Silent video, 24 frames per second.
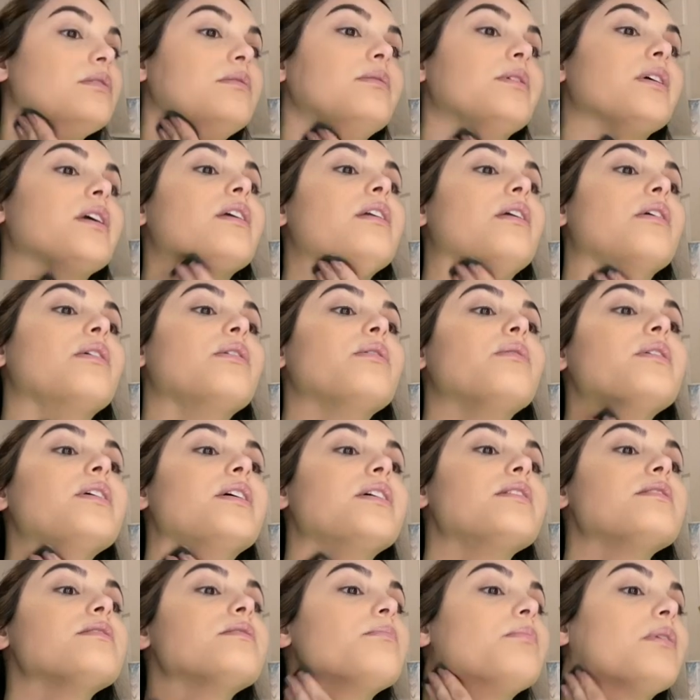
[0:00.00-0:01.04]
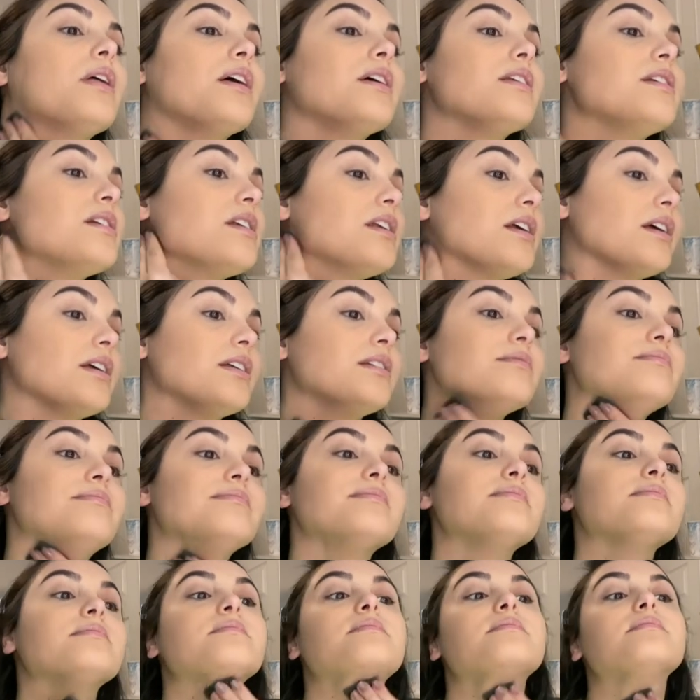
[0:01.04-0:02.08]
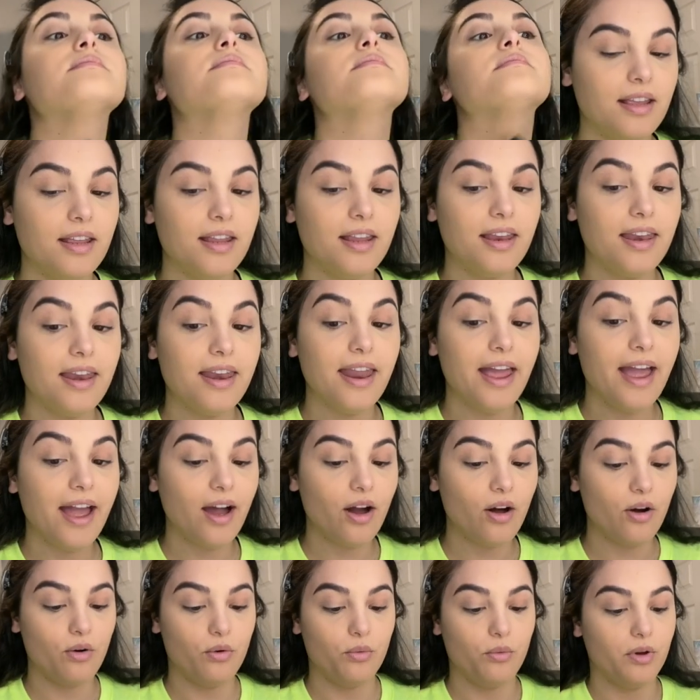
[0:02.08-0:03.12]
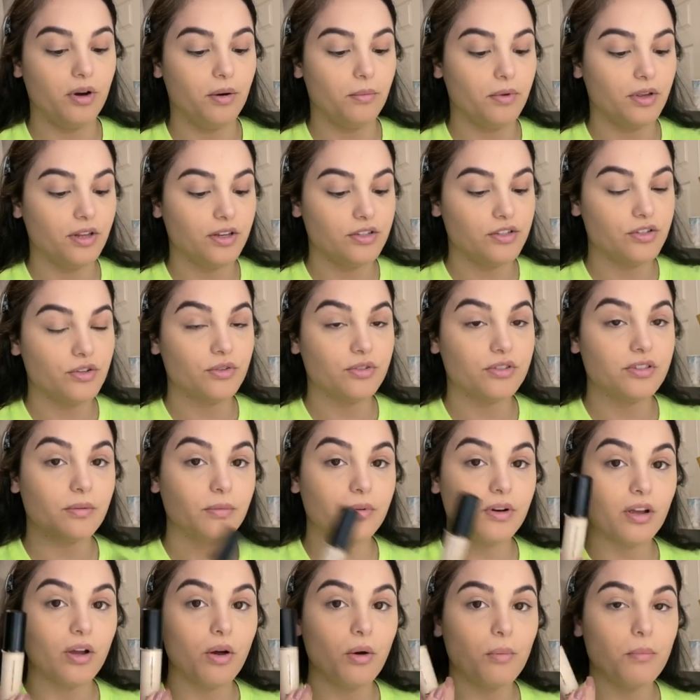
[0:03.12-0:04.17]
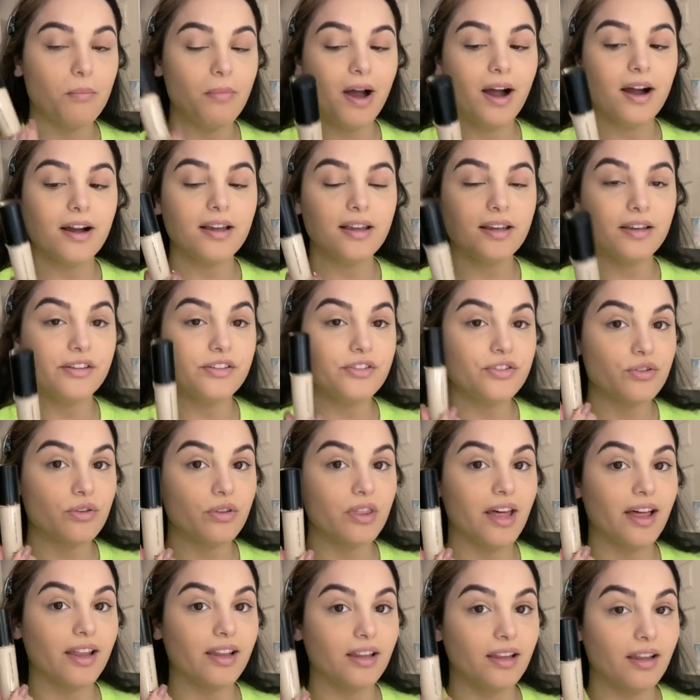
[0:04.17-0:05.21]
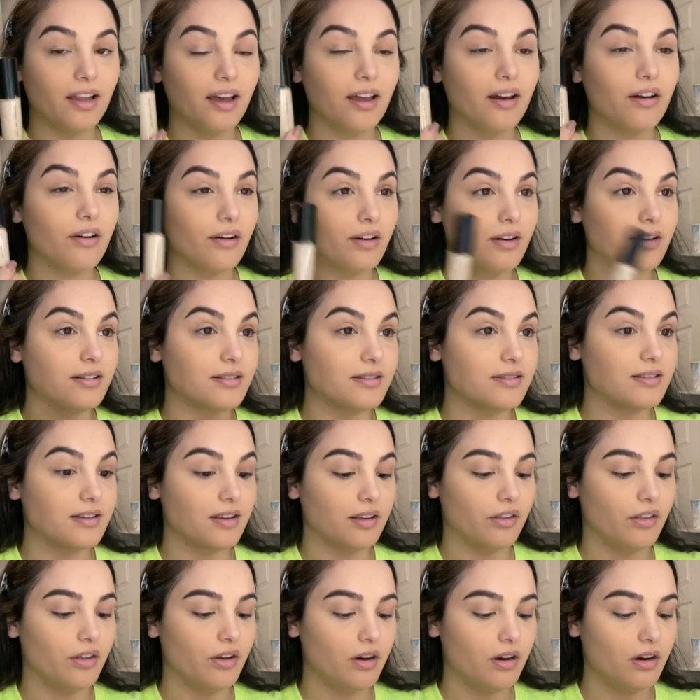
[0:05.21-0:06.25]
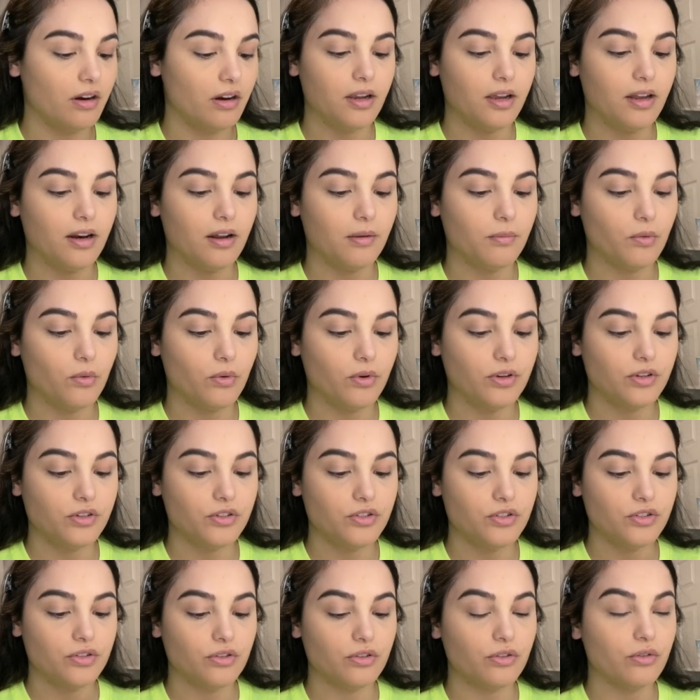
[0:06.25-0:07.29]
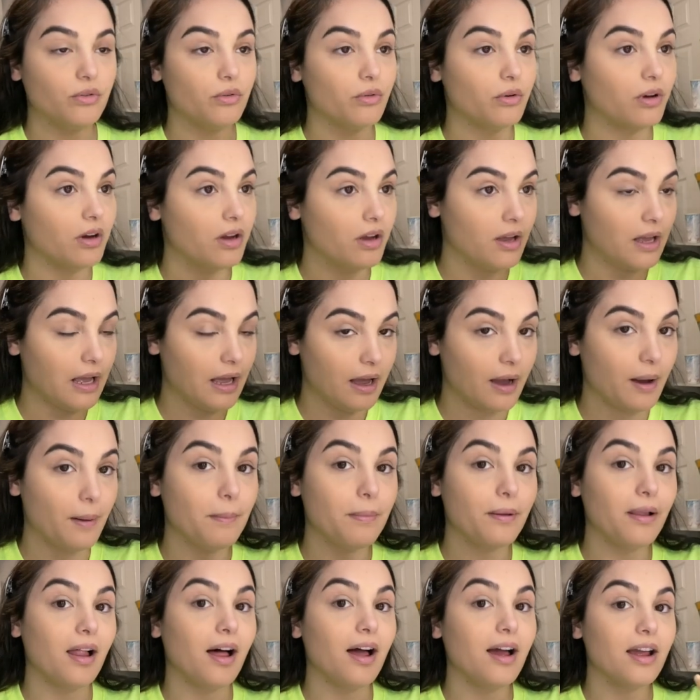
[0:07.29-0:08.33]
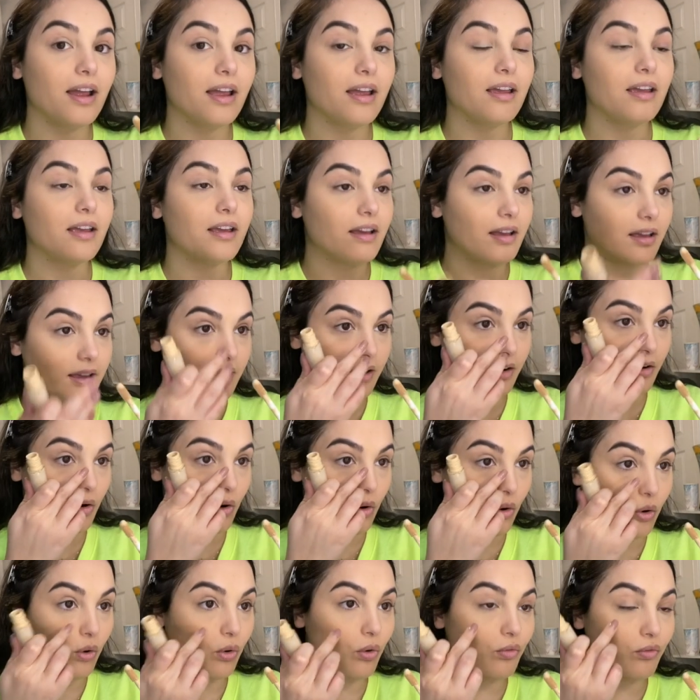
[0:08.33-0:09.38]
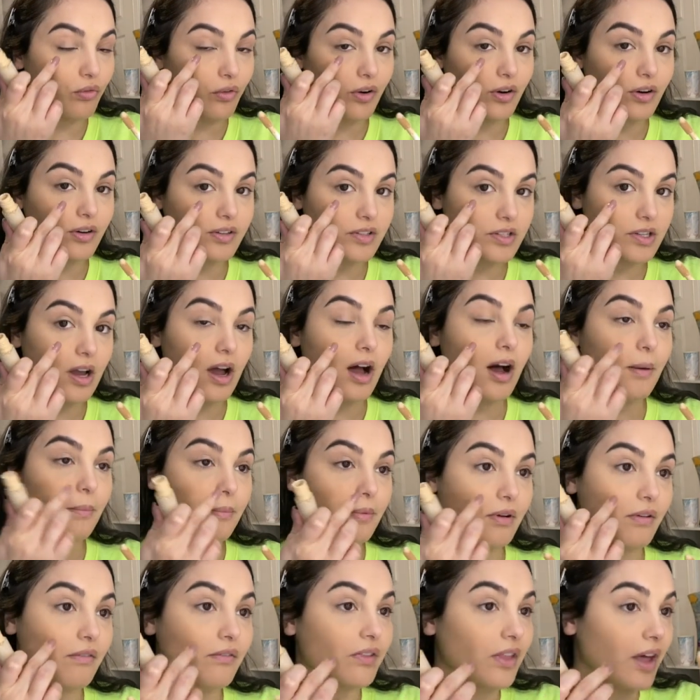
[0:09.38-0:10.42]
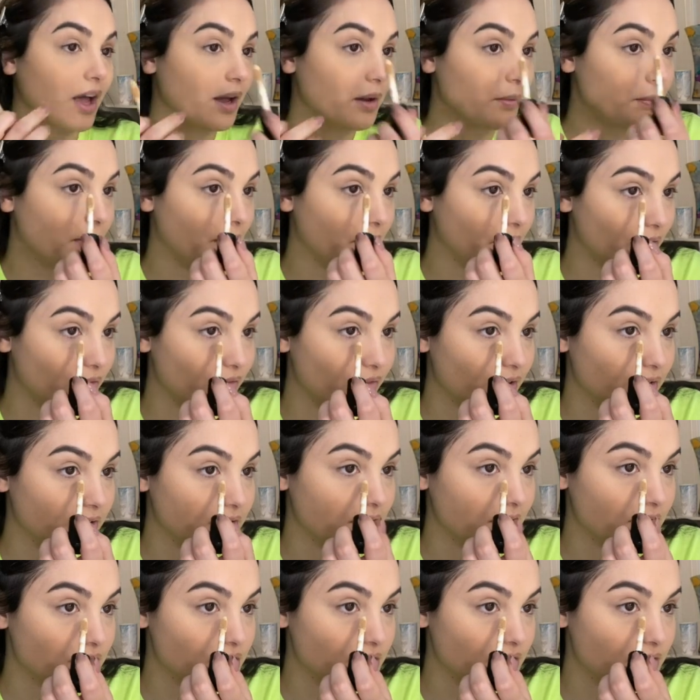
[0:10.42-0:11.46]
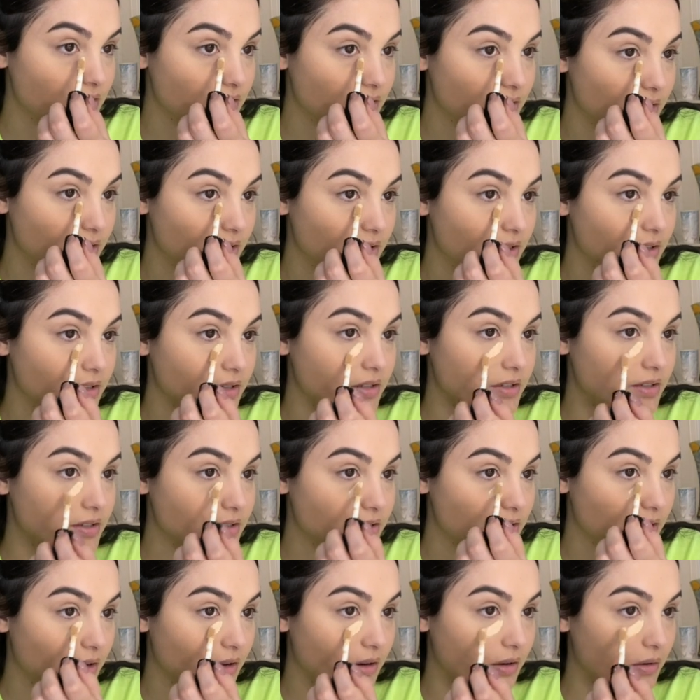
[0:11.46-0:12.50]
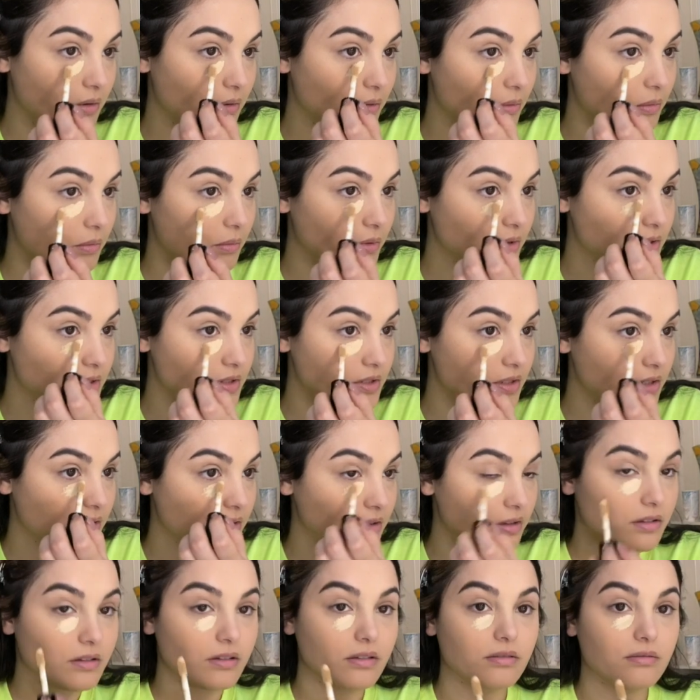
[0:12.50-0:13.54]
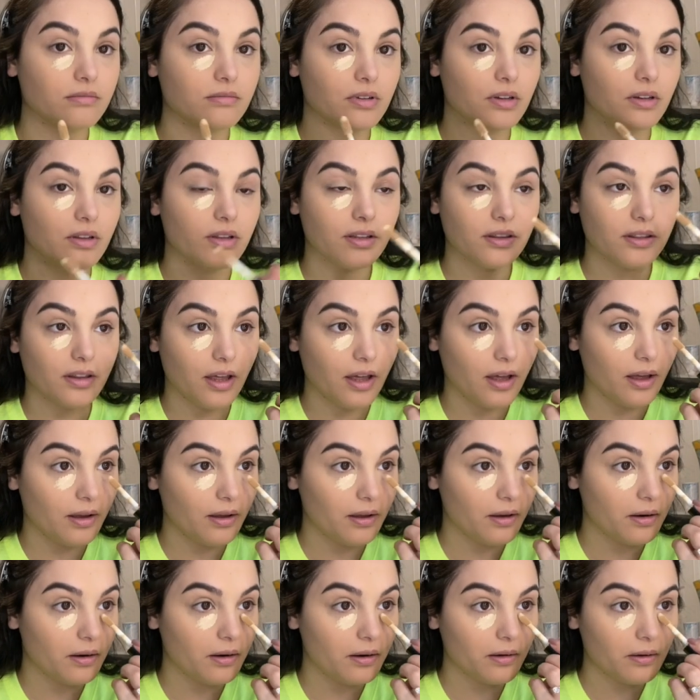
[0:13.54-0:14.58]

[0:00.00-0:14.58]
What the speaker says: You can always blend it in. Now what I'm going to do is I'm going to go back into that lighter concealer, and I'm going to apply it over top of that powder foundation. So we're just going to go like that.